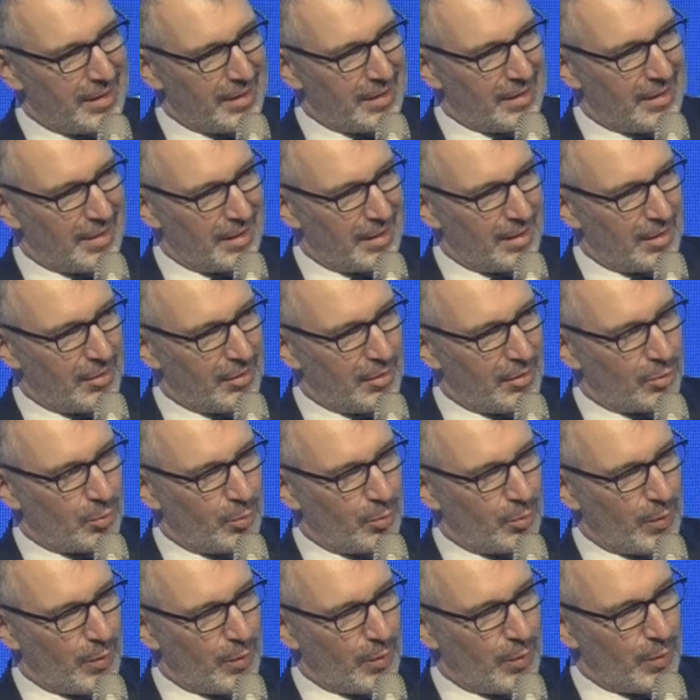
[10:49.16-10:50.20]
clear that we
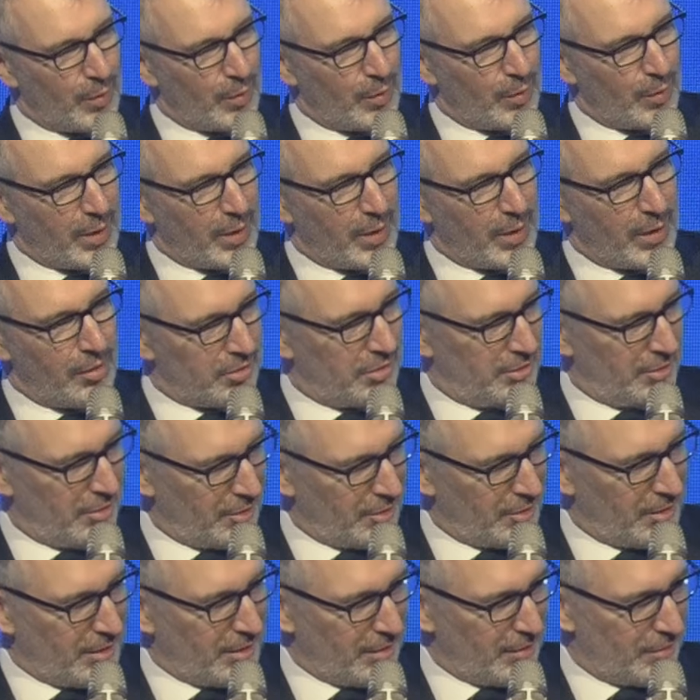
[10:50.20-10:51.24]
are not
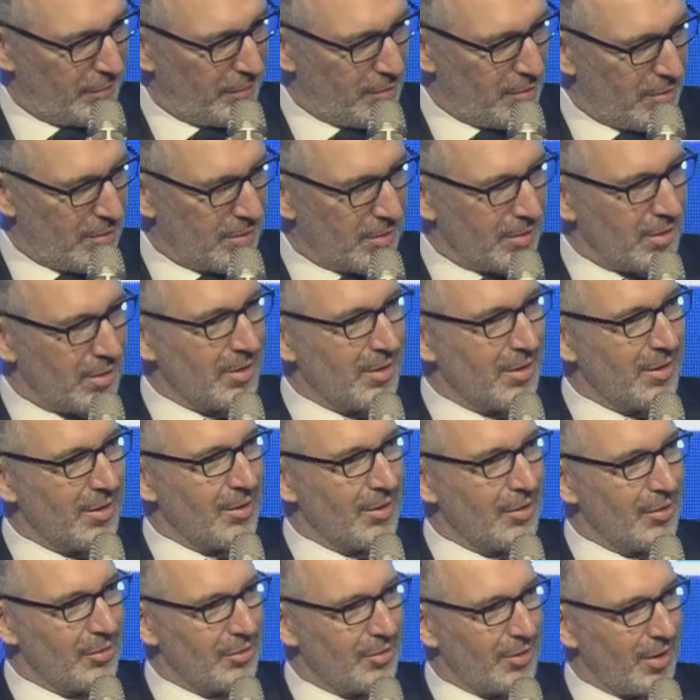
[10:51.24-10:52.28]
looking for
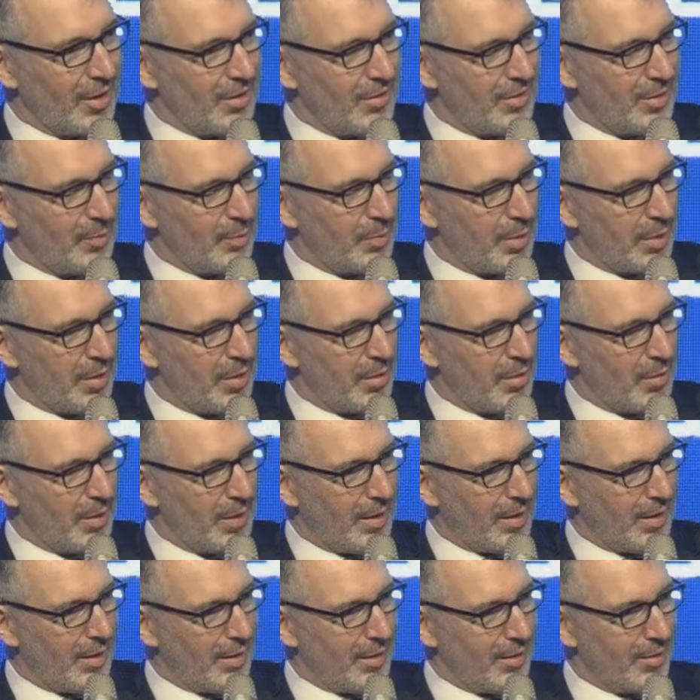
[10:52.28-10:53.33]

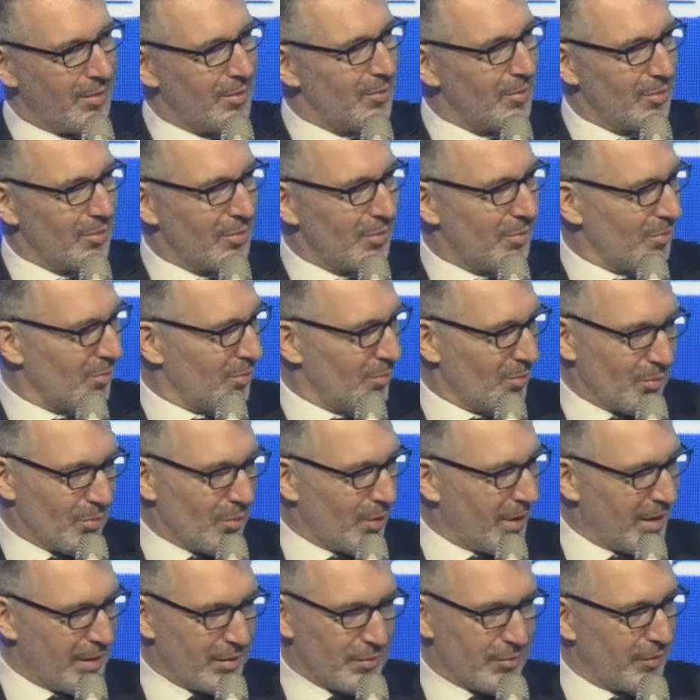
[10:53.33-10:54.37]
JCPOA
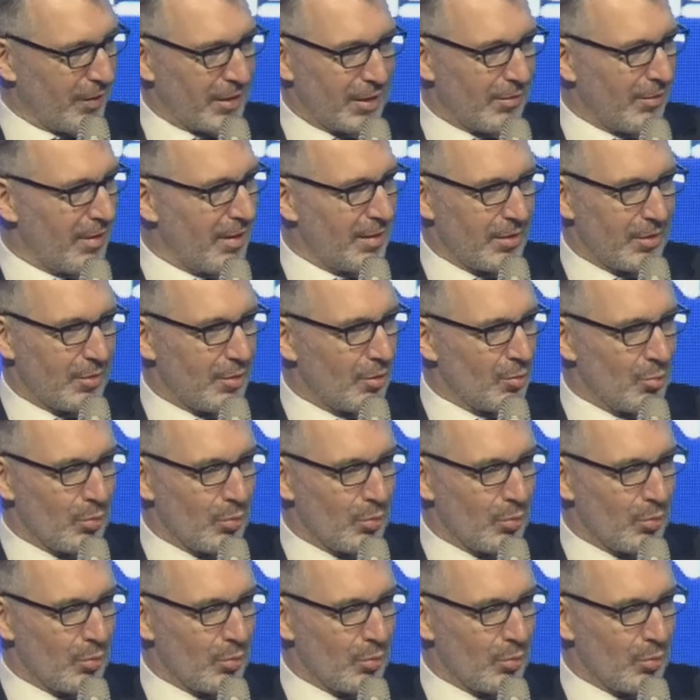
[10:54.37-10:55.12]
reinvigorated or